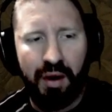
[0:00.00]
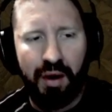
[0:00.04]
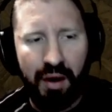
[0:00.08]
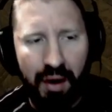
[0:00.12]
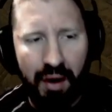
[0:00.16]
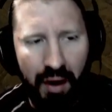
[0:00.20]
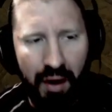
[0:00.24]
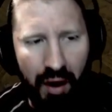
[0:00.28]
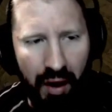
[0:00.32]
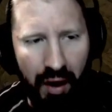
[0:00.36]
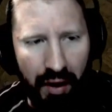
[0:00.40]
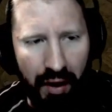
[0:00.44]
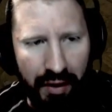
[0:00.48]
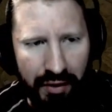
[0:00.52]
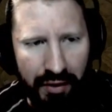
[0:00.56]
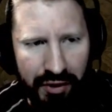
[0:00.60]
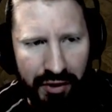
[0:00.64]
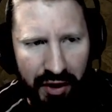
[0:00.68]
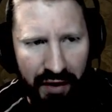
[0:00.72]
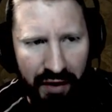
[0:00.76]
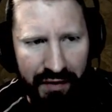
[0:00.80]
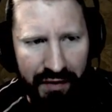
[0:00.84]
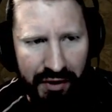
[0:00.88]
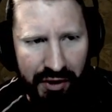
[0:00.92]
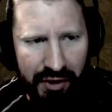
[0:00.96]
There's
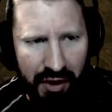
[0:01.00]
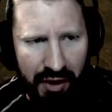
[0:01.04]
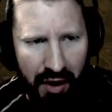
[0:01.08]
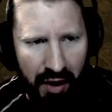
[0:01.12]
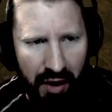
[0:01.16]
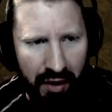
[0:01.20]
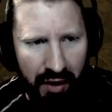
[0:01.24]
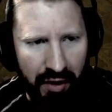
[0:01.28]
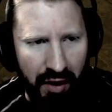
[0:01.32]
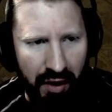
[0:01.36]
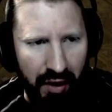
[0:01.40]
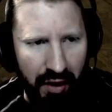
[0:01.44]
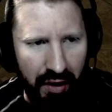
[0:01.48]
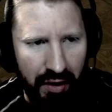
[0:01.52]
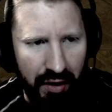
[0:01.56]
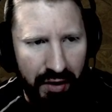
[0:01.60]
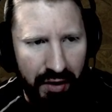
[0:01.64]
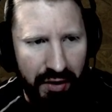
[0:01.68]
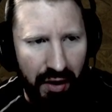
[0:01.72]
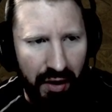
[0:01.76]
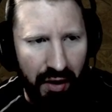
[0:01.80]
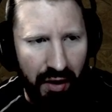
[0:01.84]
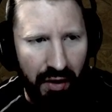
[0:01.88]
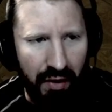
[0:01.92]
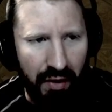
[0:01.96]
a difference there, I think.
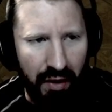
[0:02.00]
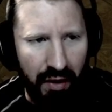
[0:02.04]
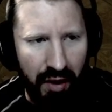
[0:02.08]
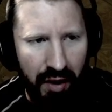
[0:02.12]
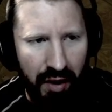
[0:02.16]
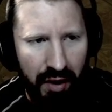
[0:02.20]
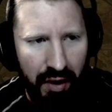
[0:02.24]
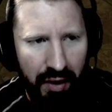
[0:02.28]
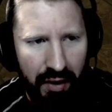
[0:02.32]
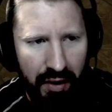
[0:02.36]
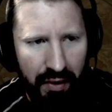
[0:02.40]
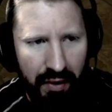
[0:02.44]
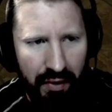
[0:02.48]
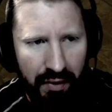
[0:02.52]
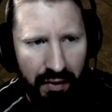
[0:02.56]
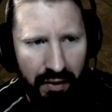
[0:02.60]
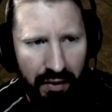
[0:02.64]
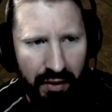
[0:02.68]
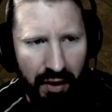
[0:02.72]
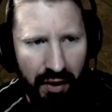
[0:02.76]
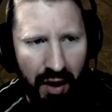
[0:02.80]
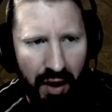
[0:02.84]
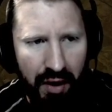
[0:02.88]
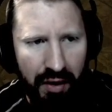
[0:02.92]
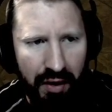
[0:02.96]
So,
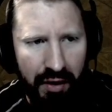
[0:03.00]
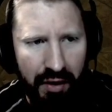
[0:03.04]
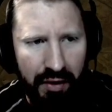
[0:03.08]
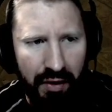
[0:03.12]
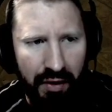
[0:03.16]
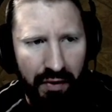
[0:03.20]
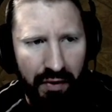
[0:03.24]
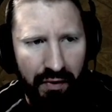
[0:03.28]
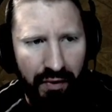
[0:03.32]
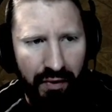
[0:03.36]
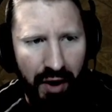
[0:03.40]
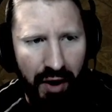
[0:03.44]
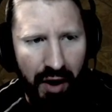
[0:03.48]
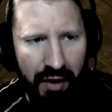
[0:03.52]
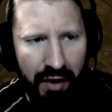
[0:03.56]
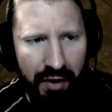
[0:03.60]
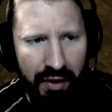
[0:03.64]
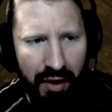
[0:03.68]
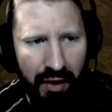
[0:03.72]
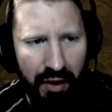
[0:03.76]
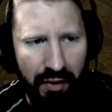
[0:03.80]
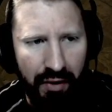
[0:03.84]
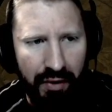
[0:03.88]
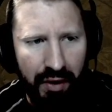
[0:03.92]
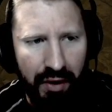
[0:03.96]
guarded rare
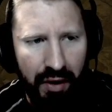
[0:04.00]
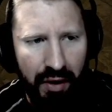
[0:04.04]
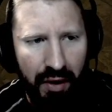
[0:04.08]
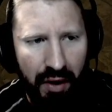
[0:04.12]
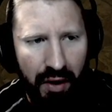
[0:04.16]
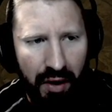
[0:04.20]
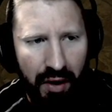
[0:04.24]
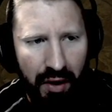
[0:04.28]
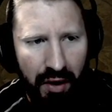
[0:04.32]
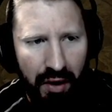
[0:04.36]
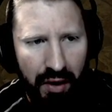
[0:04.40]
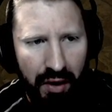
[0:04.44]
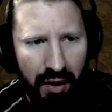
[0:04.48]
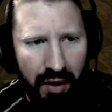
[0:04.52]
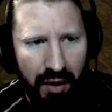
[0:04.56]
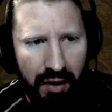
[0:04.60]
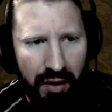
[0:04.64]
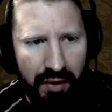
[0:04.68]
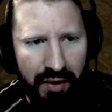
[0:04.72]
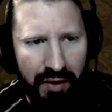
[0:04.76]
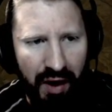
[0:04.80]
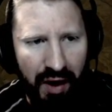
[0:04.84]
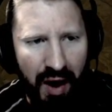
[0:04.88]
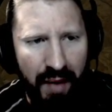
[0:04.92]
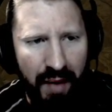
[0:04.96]
node.
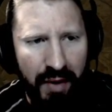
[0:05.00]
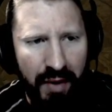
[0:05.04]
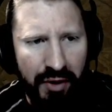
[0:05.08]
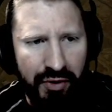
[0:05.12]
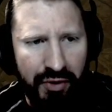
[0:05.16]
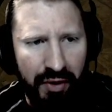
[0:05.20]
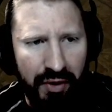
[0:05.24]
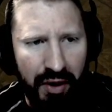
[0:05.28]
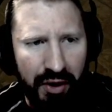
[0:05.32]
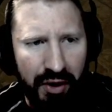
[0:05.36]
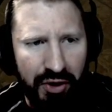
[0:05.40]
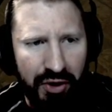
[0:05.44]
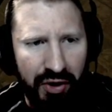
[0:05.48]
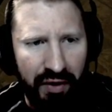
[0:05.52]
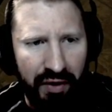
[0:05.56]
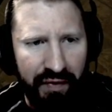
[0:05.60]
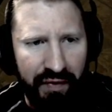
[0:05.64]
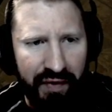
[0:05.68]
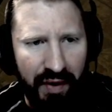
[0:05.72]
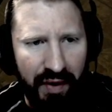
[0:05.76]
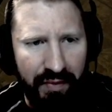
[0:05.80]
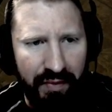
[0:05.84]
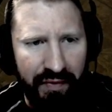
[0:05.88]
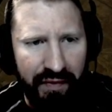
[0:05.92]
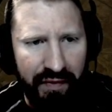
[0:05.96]
Damage reduction
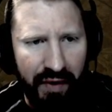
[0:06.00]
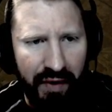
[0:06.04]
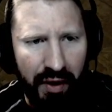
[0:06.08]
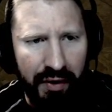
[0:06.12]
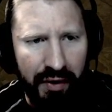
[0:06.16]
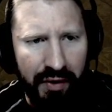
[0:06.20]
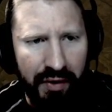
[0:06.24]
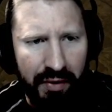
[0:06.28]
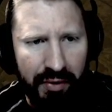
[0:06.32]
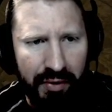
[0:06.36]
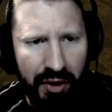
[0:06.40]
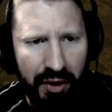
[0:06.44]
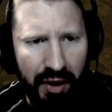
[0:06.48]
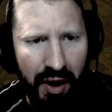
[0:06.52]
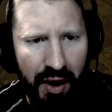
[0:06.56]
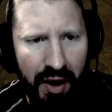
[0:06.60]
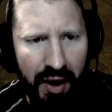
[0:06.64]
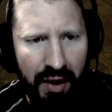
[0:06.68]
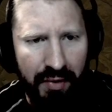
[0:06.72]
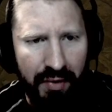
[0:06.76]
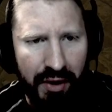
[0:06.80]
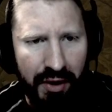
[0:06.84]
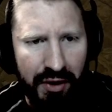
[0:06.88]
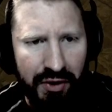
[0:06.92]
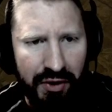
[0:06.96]
from vulnerable
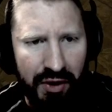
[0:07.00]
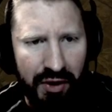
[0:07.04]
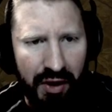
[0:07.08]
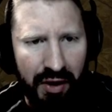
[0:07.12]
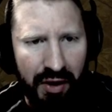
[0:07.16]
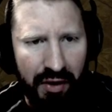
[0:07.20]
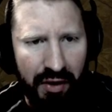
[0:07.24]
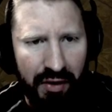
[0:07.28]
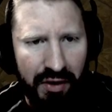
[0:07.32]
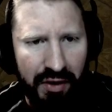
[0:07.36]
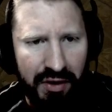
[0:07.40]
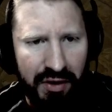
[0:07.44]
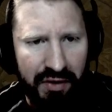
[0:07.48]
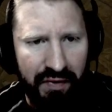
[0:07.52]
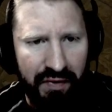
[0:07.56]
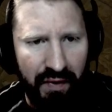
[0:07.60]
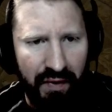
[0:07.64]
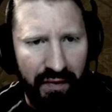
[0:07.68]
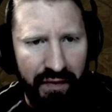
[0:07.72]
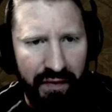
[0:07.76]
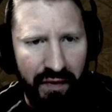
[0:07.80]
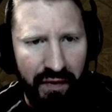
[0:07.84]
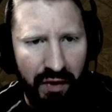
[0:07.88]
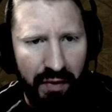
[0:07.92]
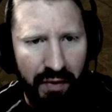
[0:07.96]
enemies increased
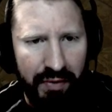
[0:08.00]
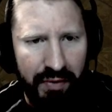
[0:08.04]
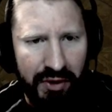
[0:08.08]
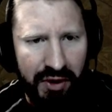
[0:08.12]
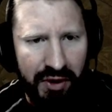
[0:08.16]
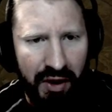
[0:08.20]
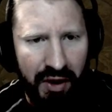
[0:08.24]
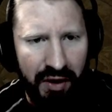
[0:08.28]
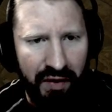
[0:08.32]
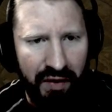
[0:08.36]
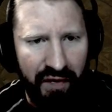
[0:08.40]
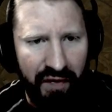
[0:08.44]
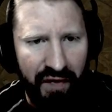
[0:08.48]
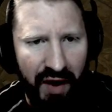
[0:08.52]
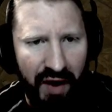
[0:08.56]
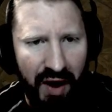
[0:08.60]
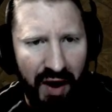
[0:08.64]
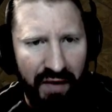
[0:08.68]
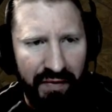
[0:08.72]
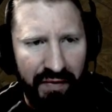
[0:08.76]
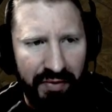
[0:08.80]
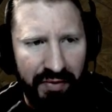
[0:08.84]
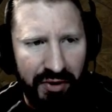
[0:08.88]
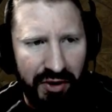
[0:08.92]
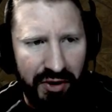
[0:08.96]
from 4% to
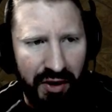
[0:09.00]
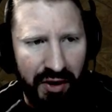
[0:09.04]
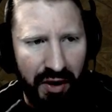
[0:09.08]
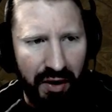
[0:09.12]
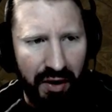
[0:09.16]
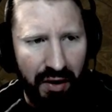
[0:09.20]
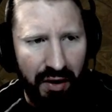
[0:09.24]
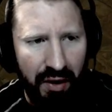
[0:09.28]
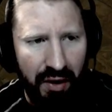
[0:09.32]
5%.